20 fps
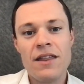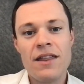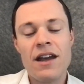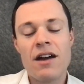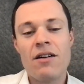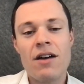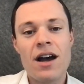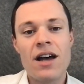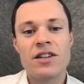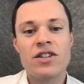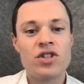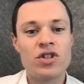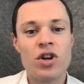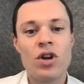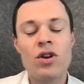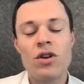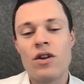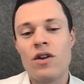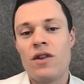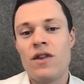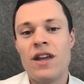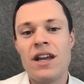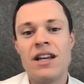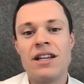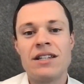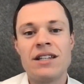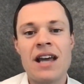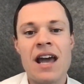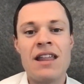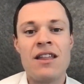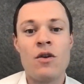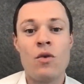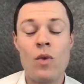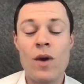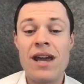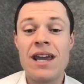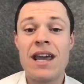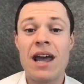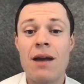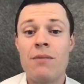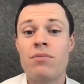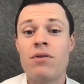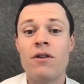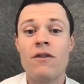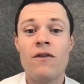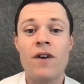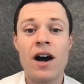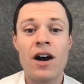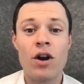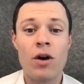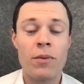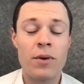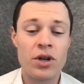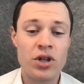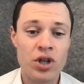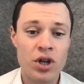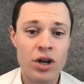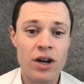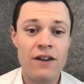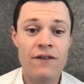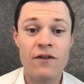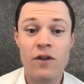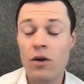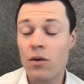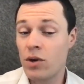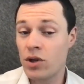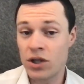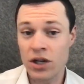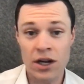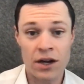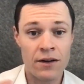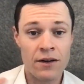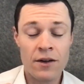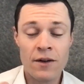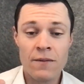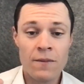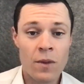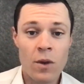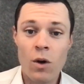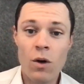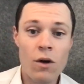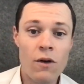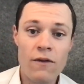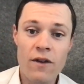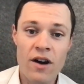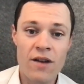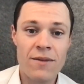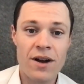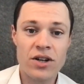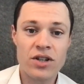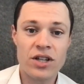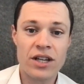There are certain things there that we can provide opportunity for, which are all very